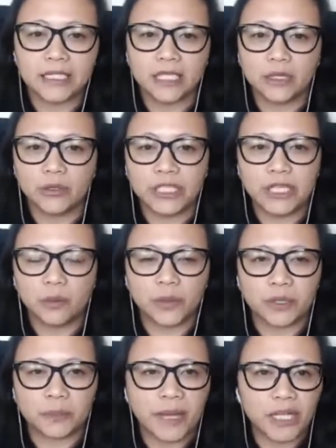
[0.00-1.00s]
deal
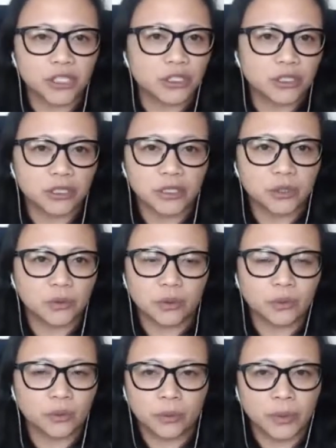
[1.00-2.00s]
with the pensions,
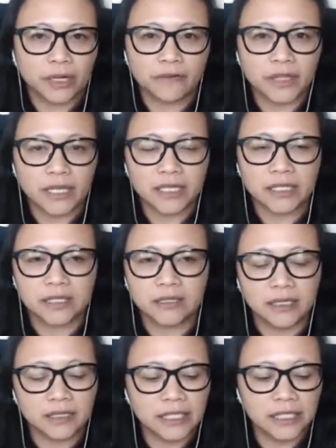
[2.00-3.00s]
whatever that
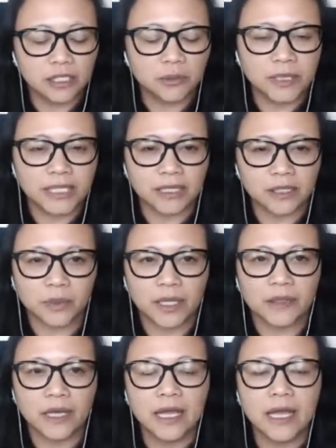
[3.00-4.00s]
needed to be dealt with.